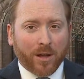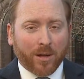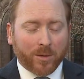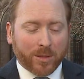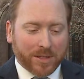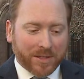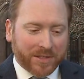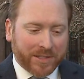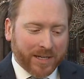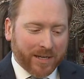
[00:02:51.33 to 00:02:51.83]
When
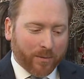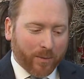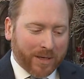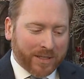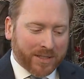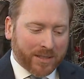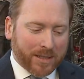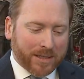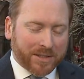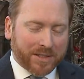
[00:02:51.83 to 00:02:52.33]
the city
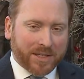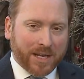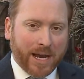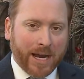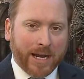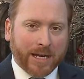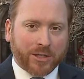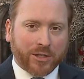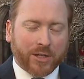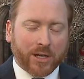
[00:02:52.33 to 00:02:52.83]
recently
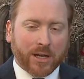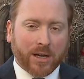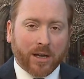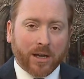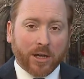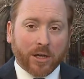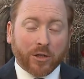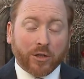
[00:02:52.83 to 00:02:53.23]
staged a